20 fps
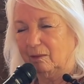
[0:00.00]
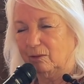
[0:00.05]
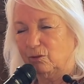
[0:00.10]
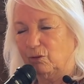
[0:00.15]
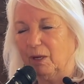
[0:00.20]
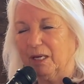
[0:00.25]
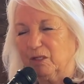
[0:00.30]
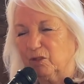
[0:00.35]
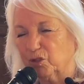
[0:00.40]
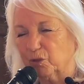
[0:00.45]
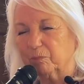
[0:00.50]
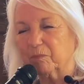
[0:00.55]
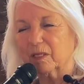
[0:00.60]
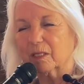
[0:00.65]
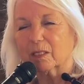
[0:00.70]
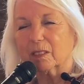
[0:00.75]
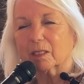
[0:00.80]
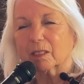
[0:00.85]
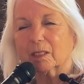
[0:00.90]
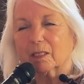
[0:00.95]

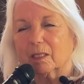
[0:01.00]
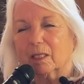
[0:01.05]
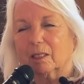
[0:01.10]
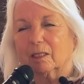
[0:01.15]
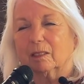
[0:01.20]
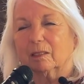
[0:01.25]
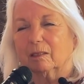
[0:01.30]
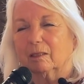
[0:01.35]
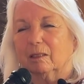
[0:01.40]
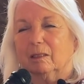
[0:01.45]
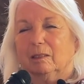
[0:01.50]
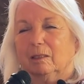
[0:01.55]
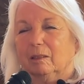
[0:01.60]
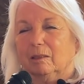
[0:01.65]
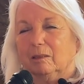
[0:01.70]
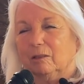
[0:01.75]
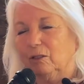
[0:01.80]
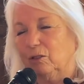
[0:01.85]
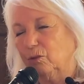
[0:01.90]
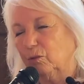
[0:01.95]
transmitted, that
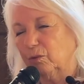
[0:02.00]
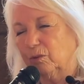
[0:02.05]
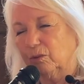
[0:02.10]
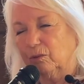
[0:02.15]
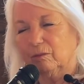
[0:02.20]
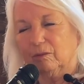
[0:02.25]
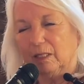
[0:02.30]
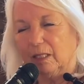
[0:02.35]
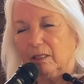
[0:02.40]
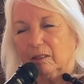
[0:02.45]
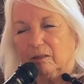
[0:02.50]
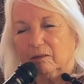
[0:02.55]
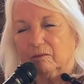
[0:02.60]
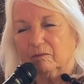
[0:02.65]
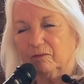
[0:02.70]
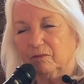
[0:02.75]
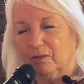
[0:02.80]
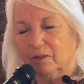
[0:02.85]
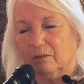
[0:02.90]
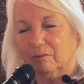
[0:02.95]
you were
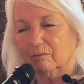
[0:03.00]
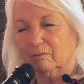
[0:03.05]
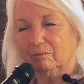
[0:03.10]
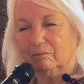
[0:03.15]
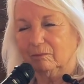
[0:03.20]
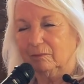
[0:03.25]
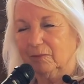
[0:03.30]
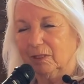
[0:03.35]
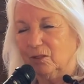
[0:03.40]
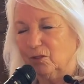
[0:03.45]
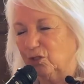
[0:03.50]
loved and